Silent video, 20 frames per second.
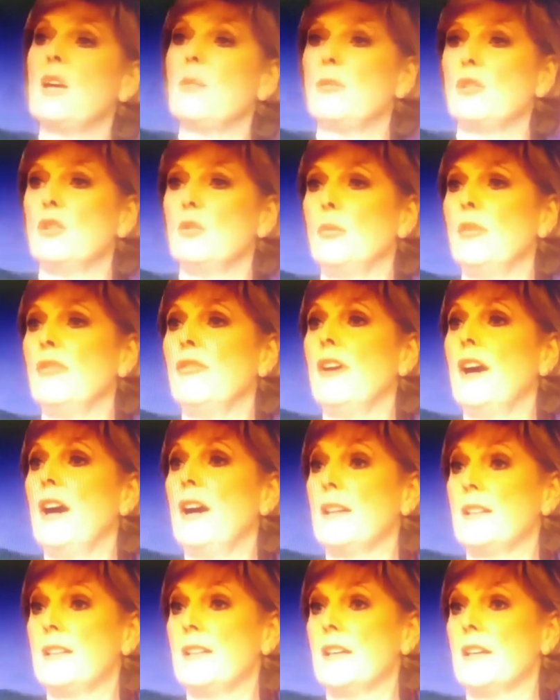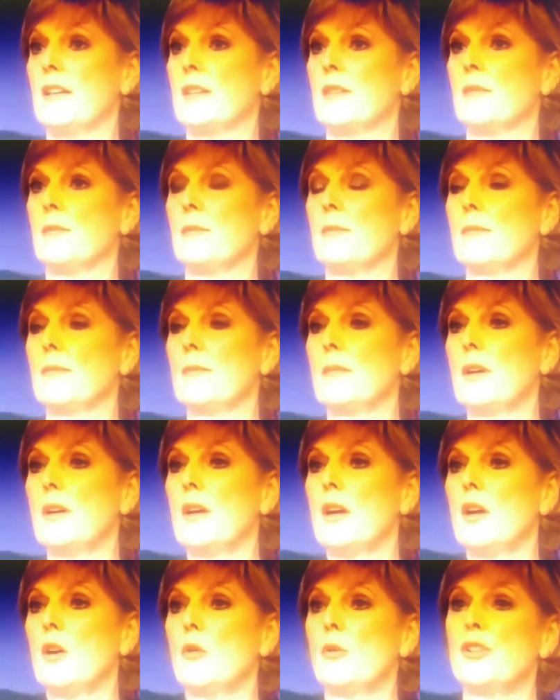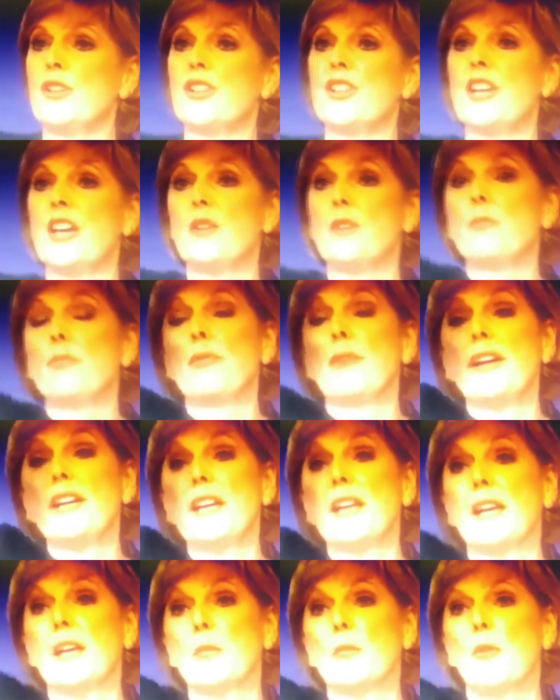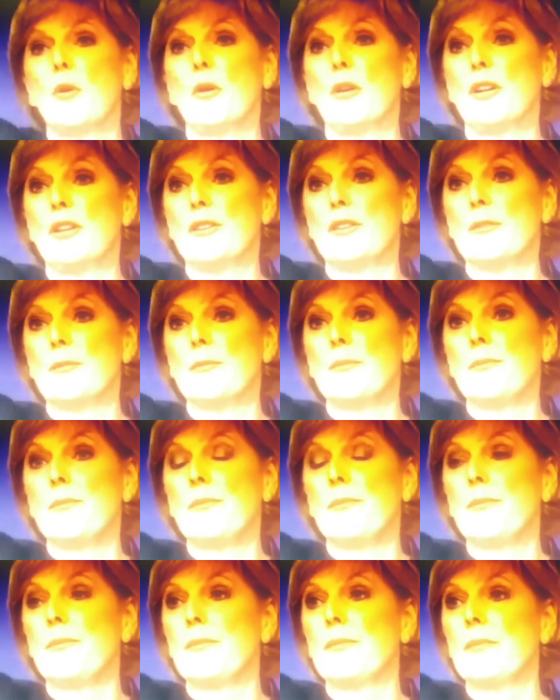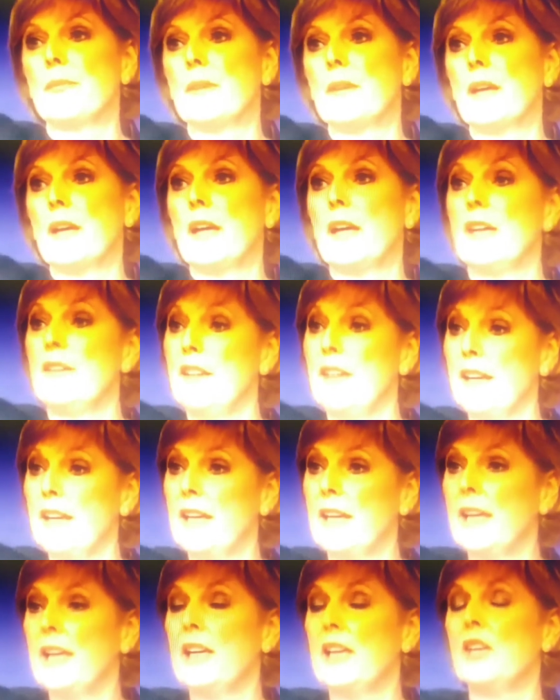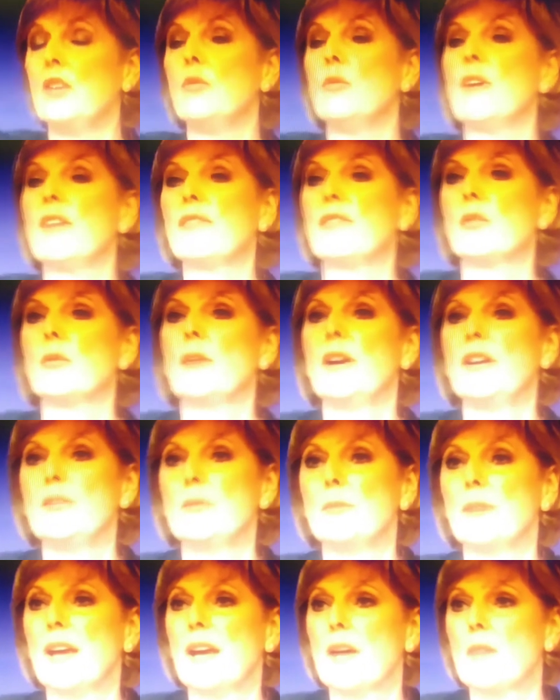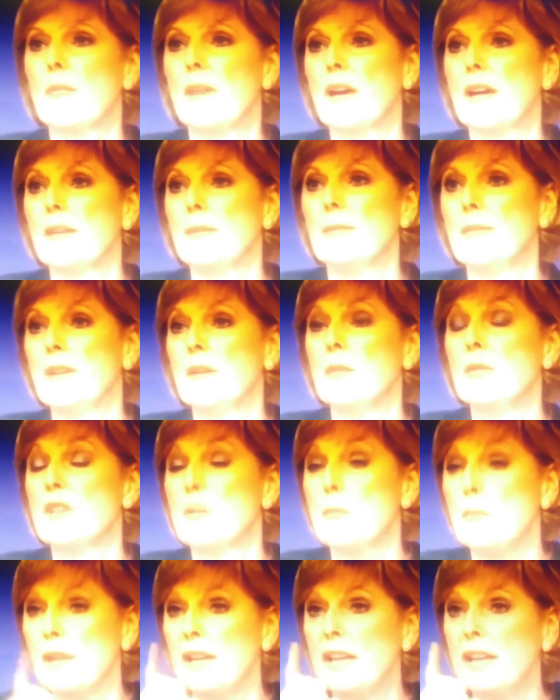people behind it, which said breaking point in the EU referendum campaign. It was a